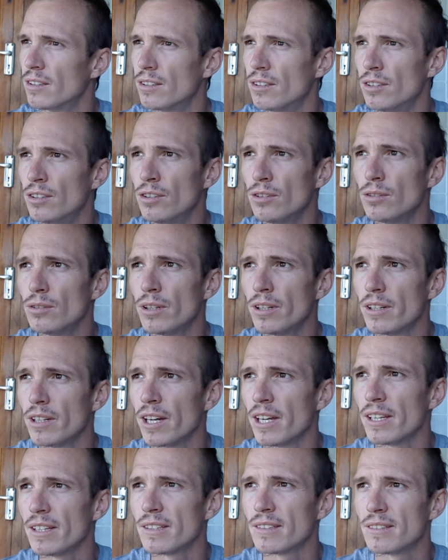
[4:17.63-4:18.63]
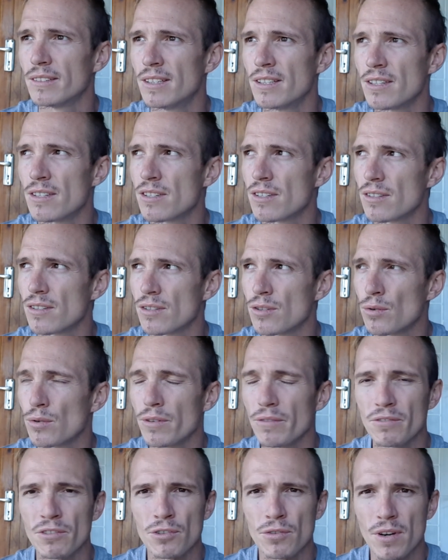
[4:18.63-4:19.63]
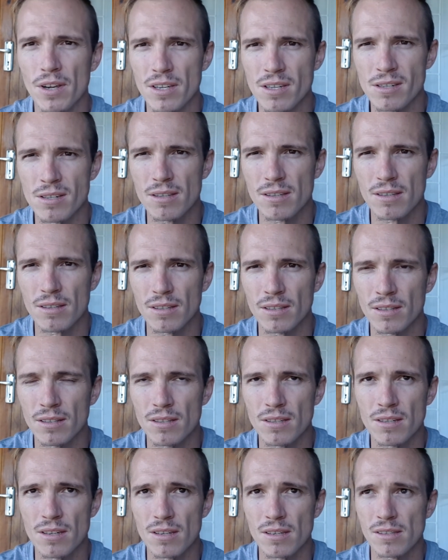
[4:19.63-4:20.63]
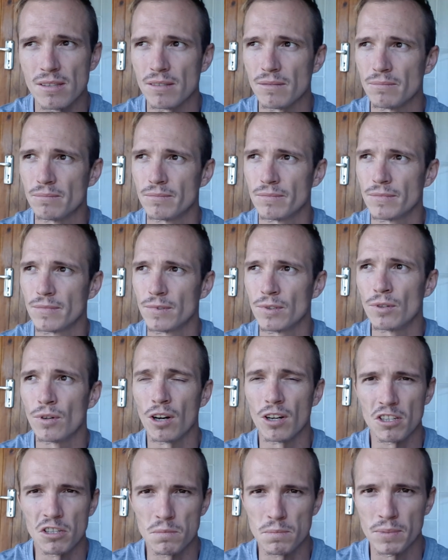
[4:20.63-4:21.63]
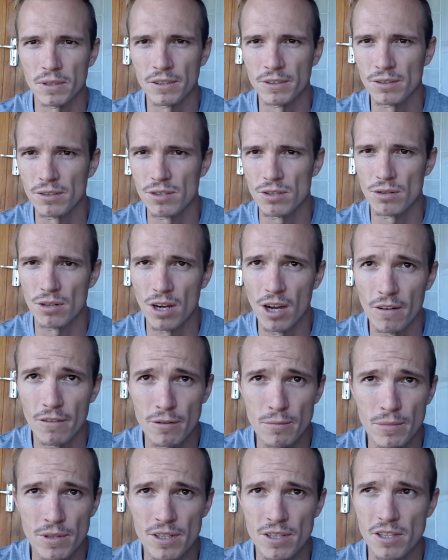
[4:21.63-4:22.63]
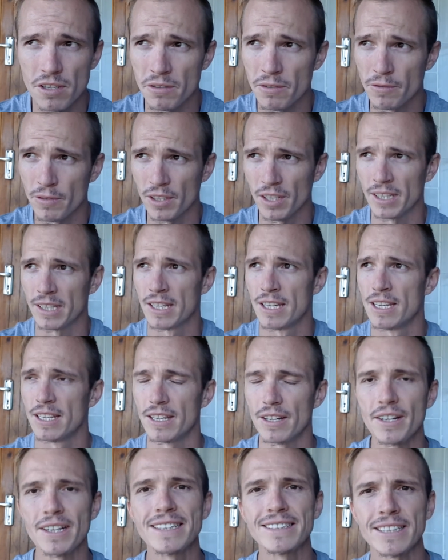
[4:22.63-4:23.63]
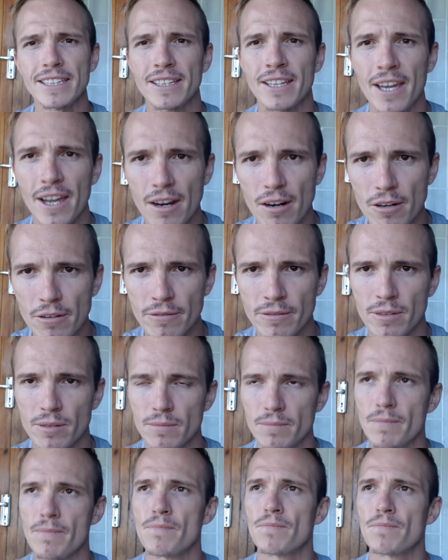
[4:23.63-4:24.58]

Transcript: you had this sort of trust in the system, your hospitals, your governments, everything. Like, they're going to take care of you.